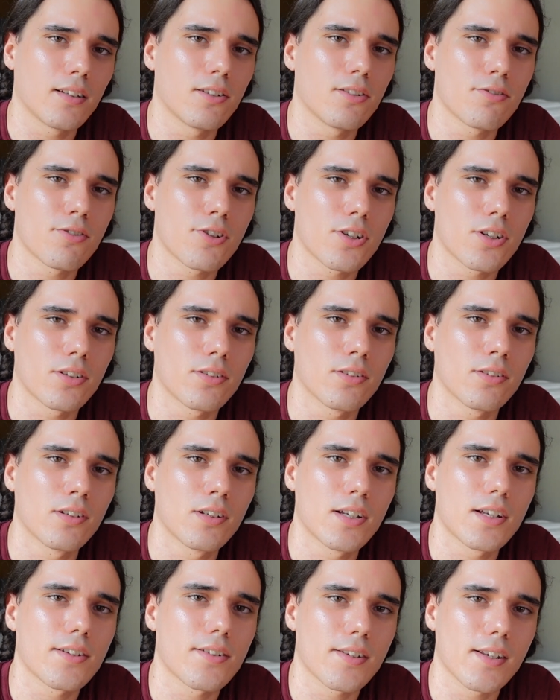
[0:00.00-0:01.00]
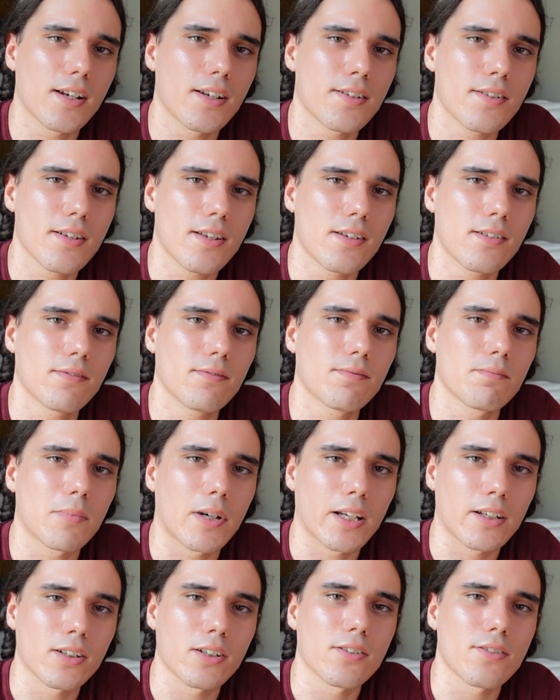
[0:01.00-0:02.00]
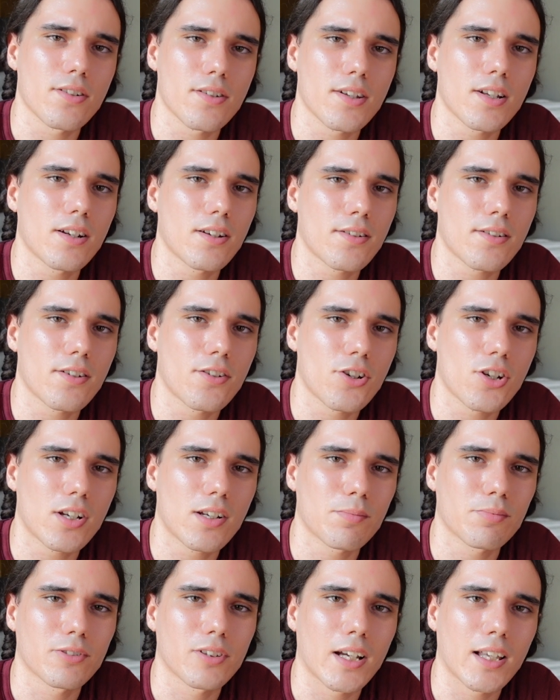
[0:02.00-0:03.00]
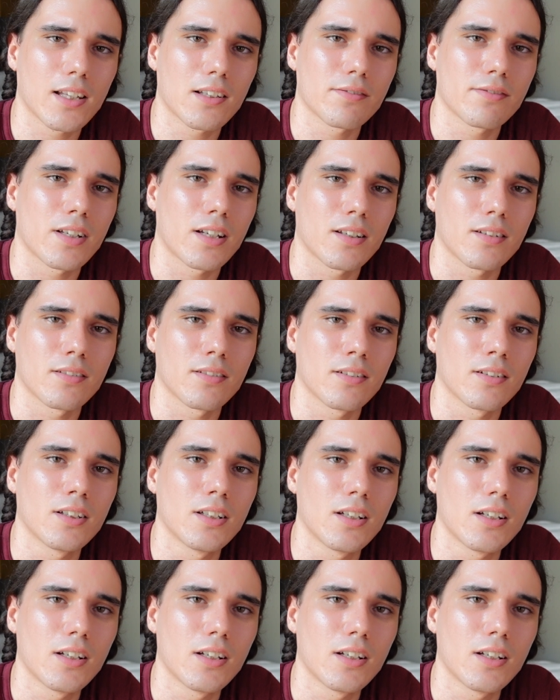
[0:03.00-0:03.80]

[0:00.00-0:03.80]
Lucian citizen, my current citizenship, rather than